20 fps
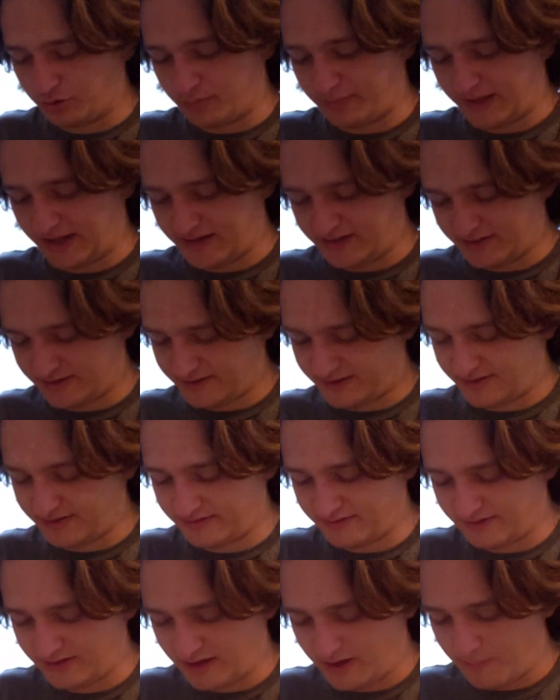bandit,
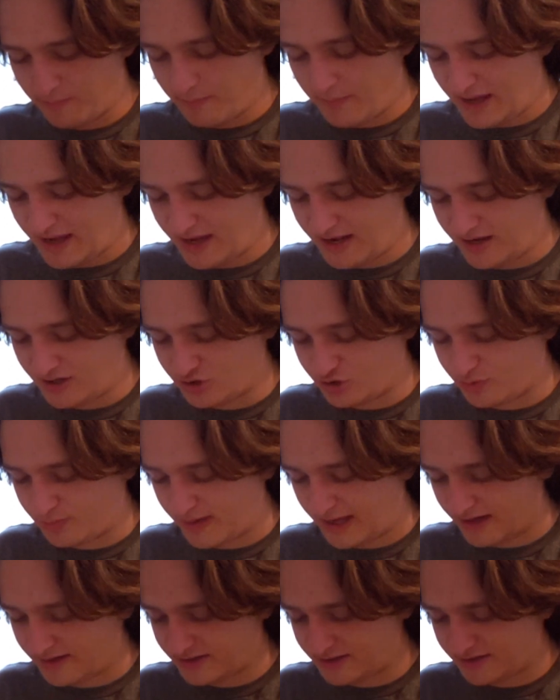a mage
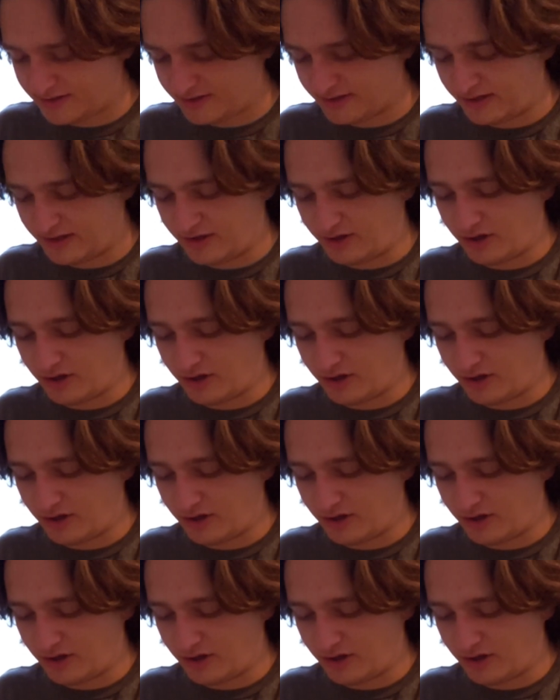bandit,